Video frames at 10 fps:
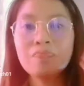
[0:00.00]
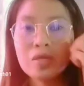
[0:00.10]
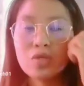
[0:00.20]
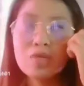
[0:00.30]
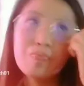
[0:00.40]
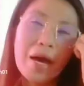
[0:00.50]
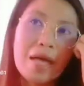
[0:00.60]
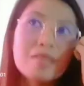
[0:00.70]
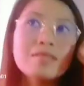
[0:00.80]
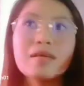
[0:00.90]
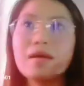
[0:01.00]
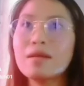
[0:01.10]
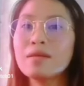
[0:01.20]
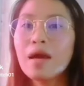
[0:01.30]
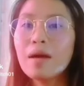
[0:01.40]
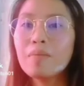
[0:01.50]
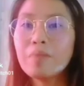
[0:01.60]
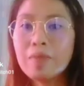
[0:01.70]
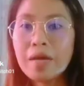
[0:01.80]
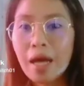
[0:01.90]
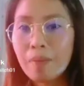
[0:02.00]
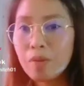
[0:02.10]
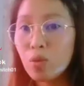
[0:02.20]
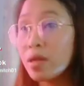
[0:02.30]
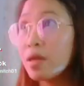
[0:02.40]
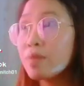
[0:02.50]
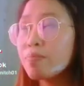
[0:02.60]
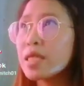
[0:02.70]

She passed and may be happy with it,